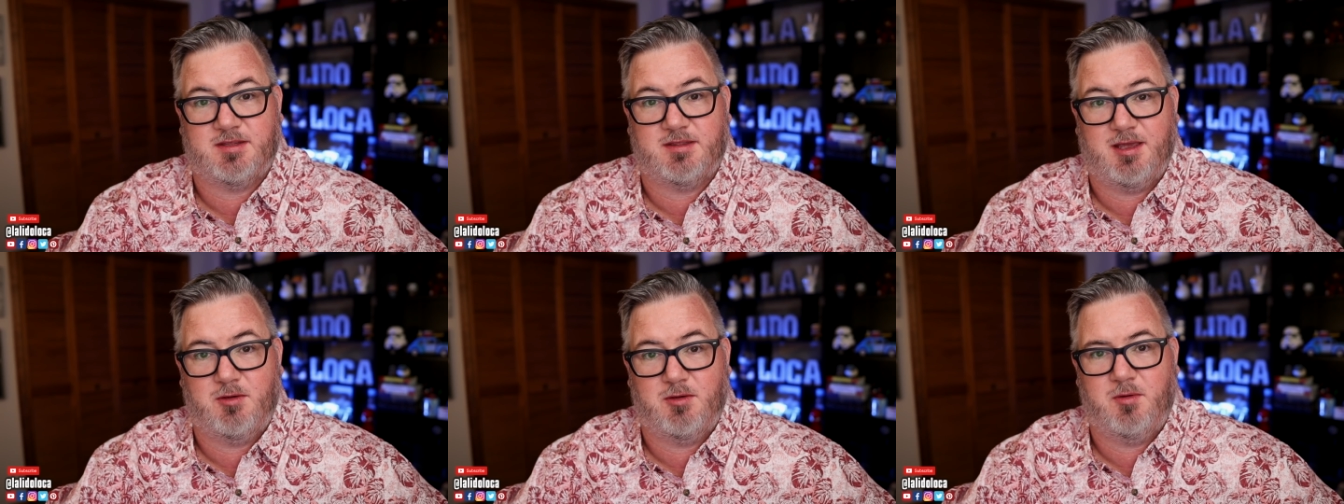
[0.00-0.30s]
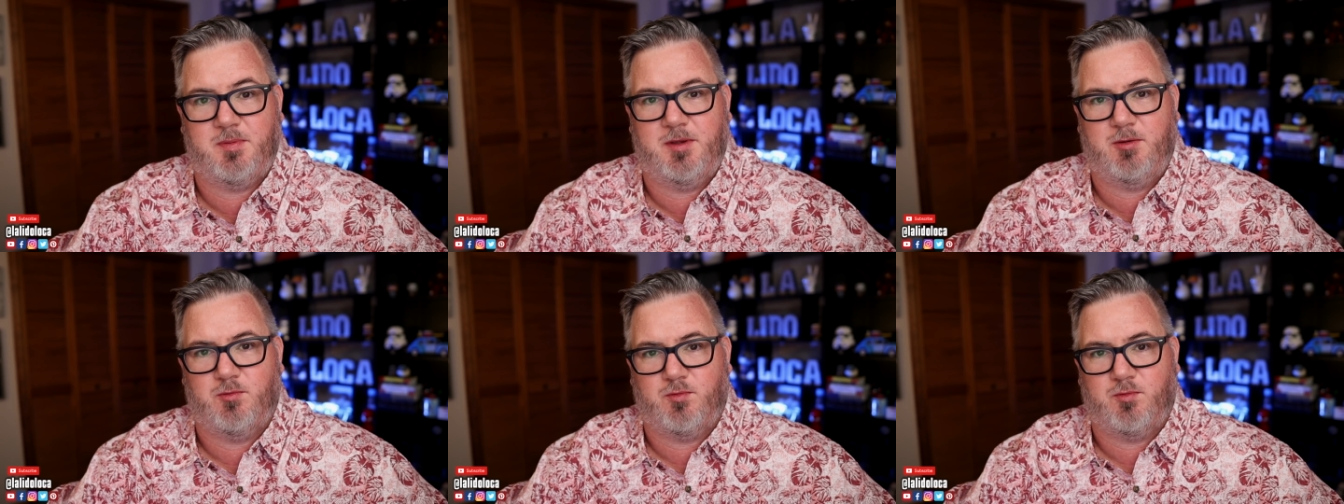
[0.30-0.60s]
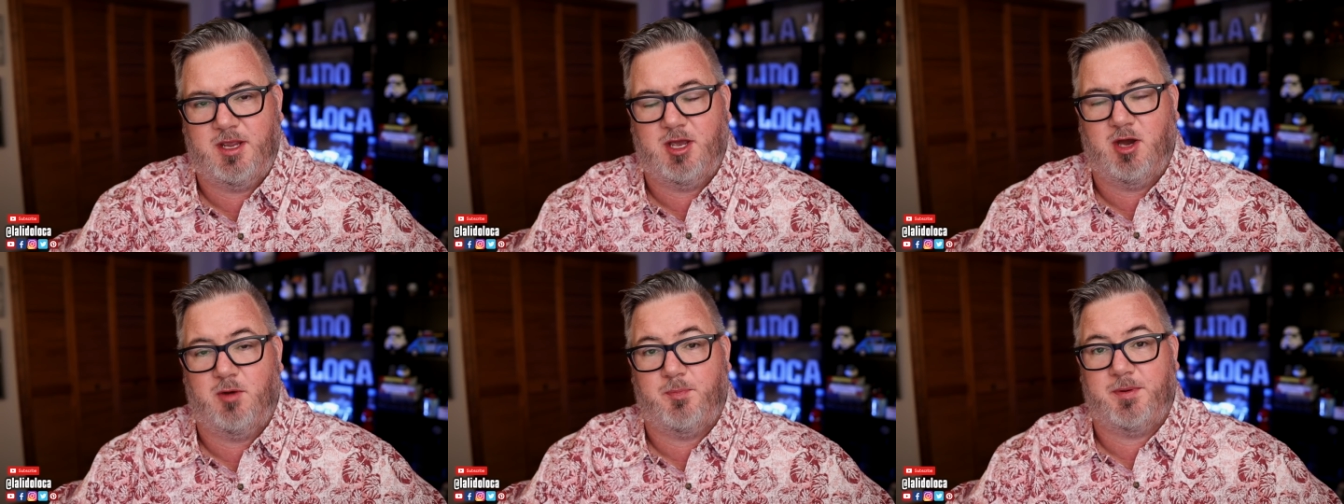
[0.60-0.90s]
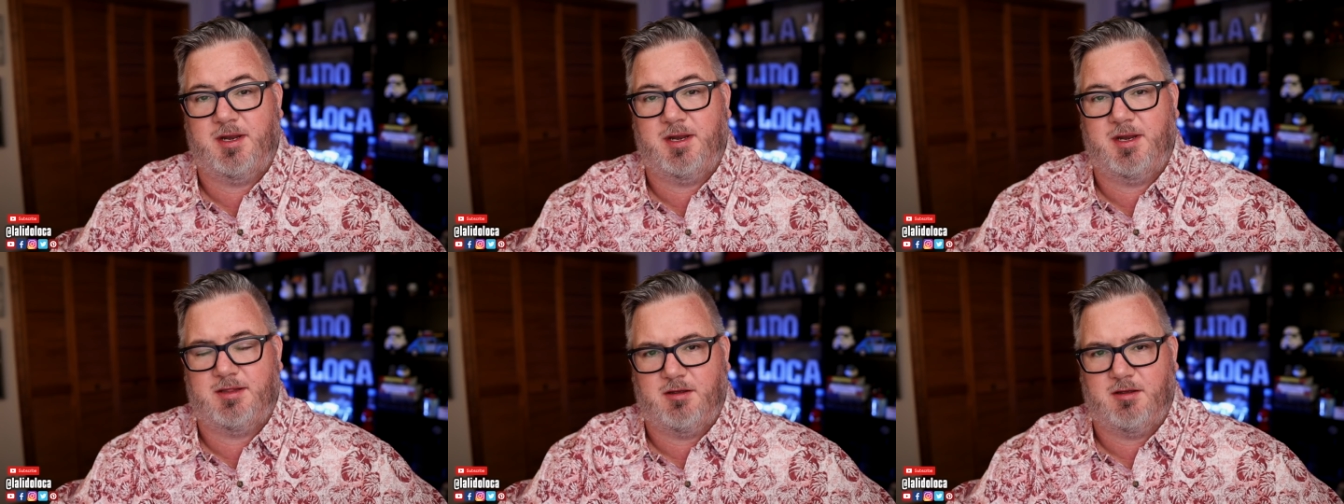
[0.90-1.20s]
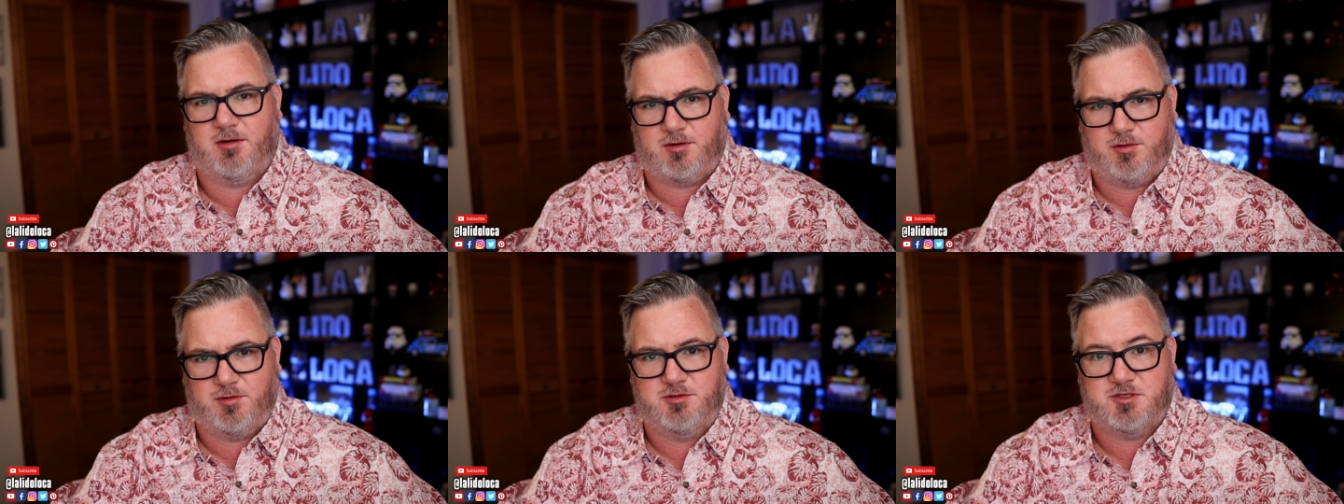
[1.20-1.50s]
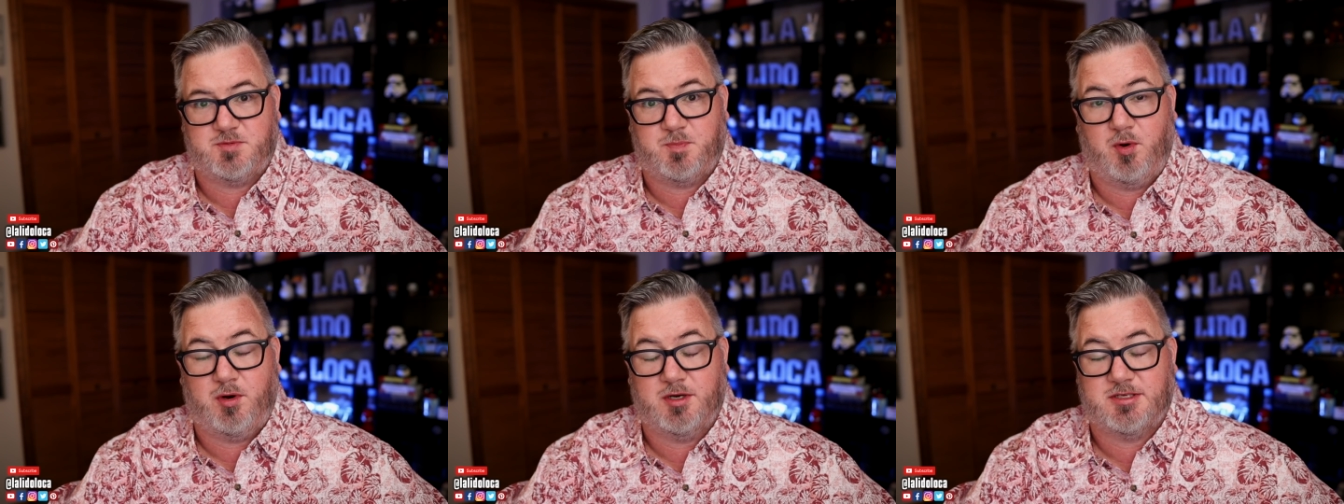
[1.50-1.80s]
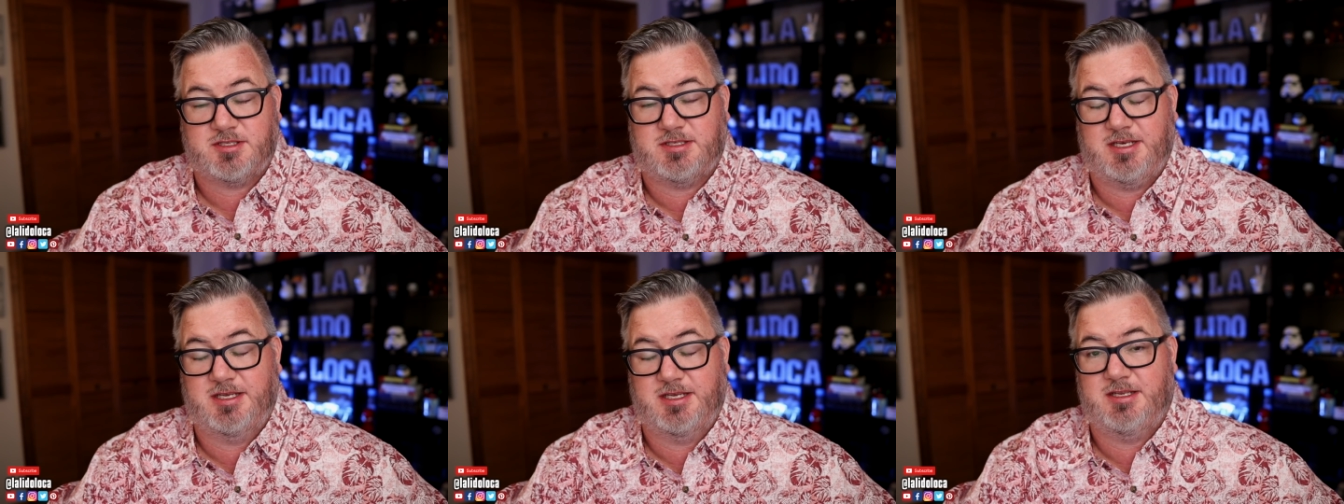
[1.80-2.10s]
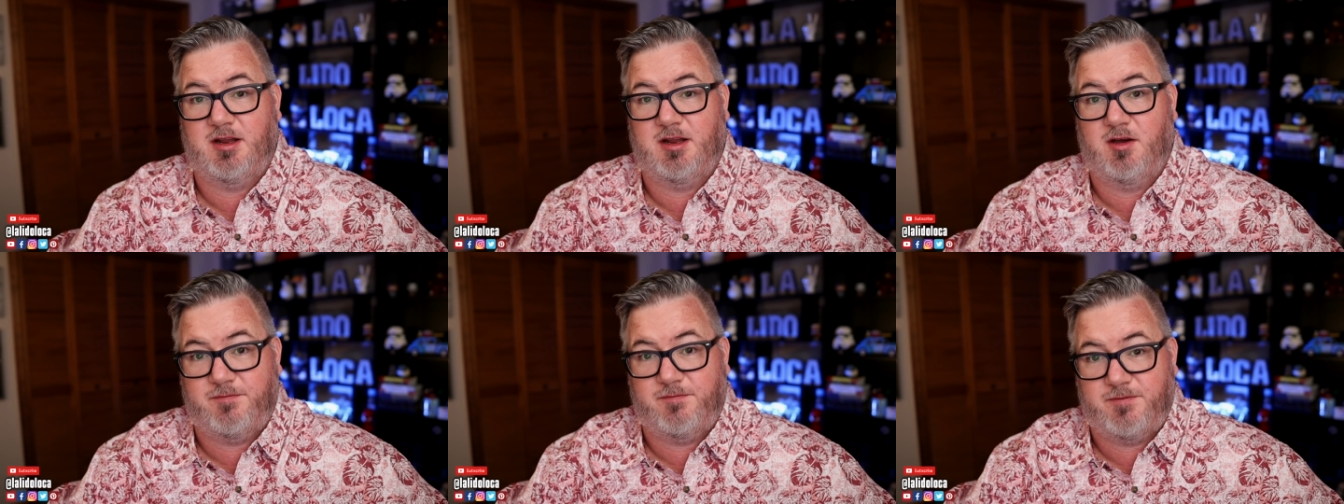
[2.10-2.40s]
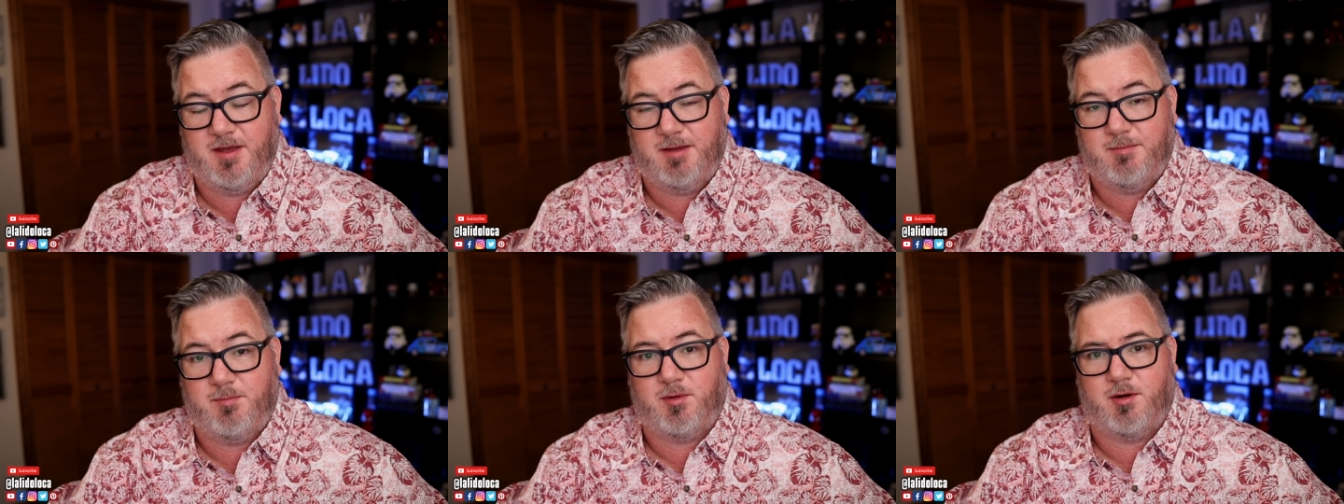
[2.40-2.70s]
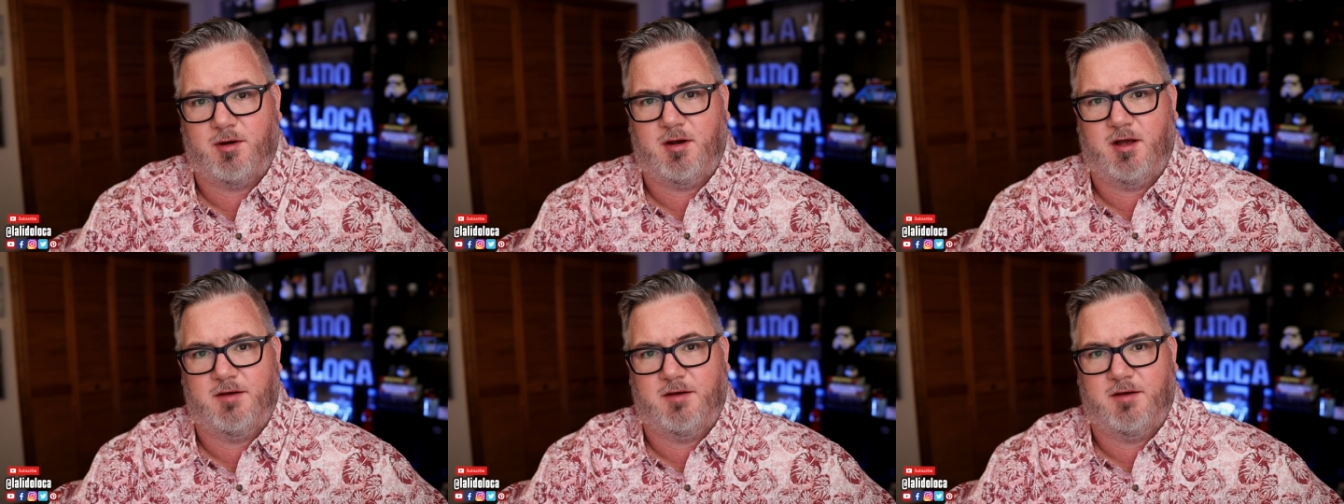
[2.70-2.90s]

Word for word: that they would be reopening their cruise ports in November